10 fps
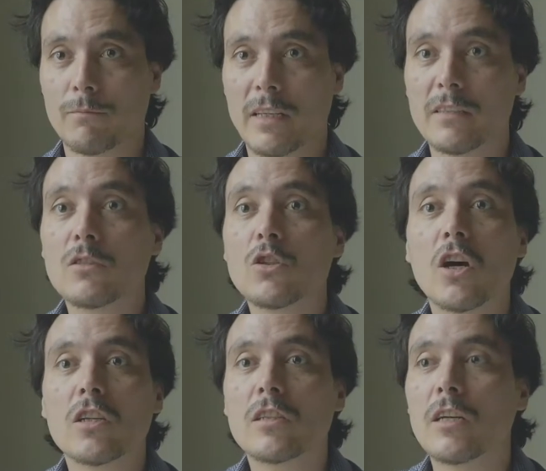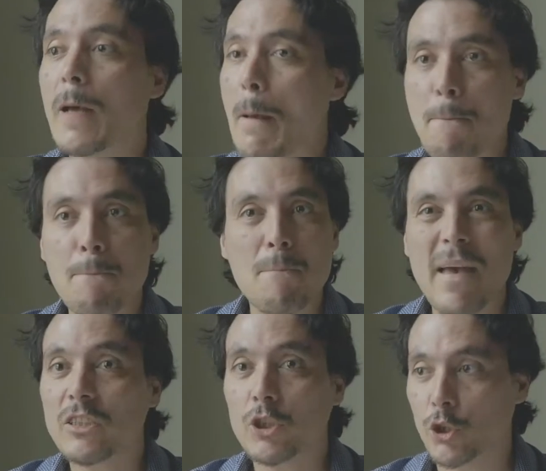It's not
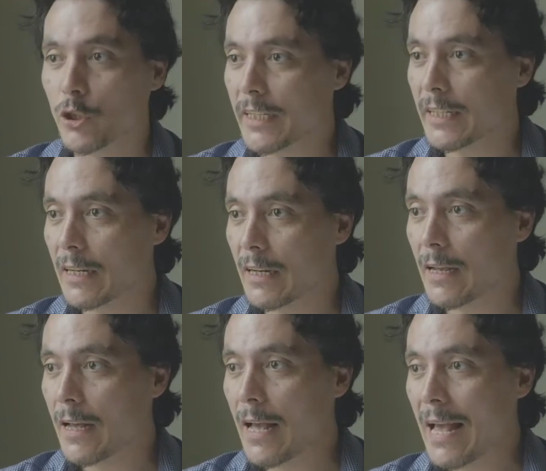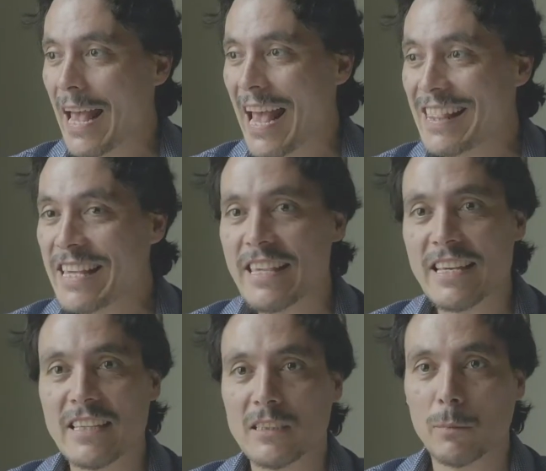measuring anything
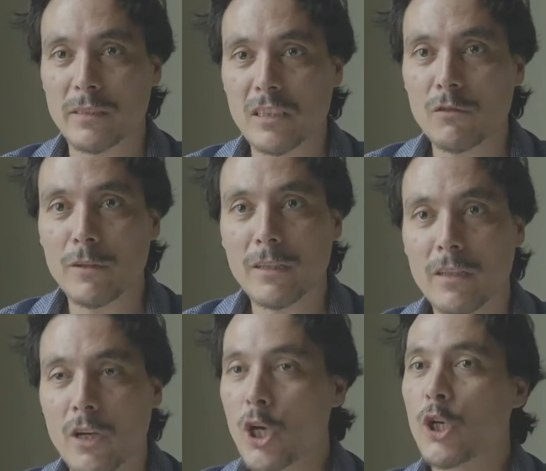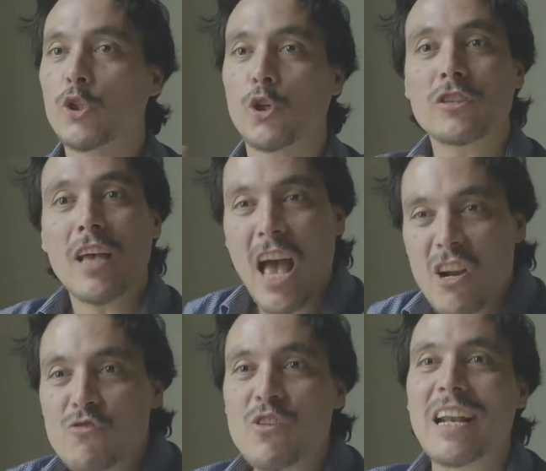in a specific, just
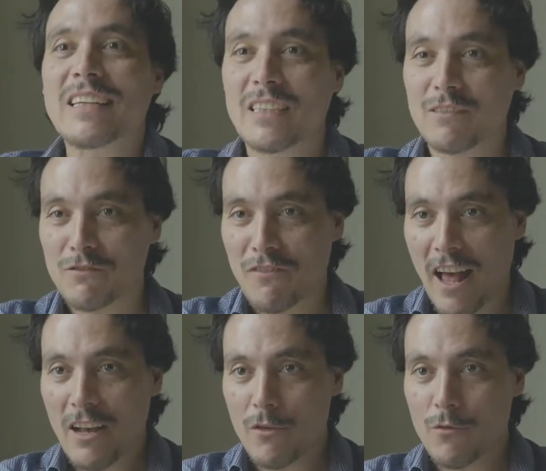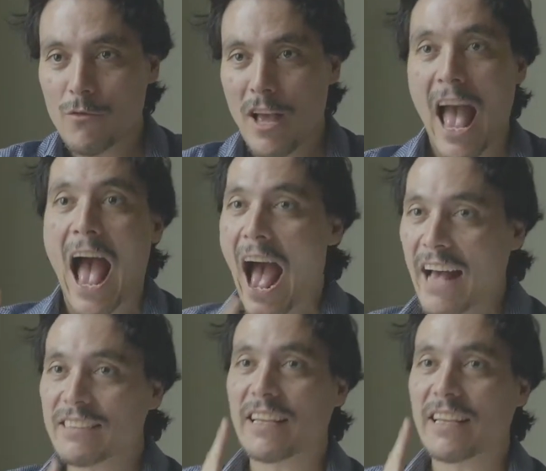relative value as